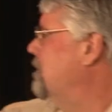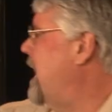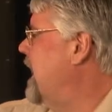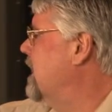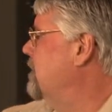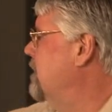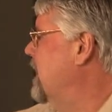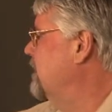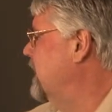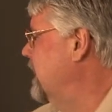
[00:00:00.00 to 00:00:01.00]
a bank of,
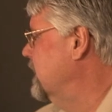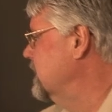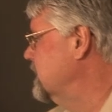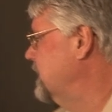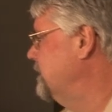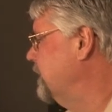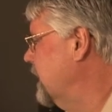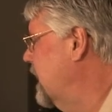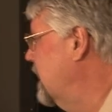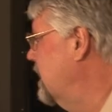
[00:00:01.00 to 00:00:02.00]
of heaters
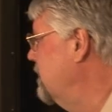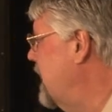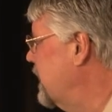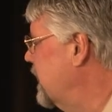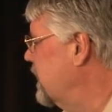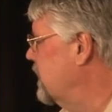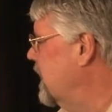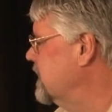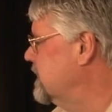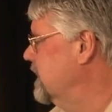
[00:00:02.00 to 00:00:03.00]
uh, mounted
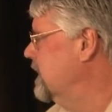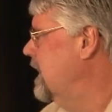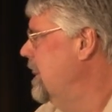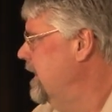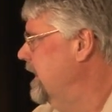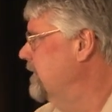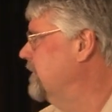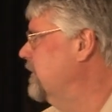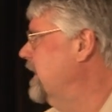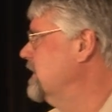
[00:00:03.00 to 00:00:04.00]
across here.
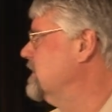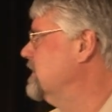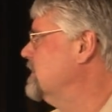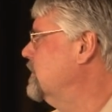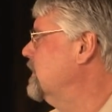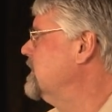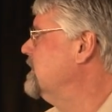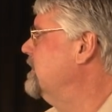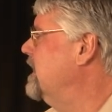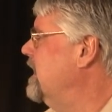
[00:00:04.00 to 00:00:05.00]
Infrared is the
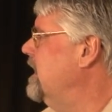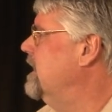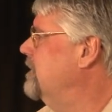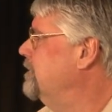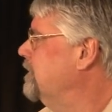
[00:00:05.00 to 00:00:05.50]
source of the heat.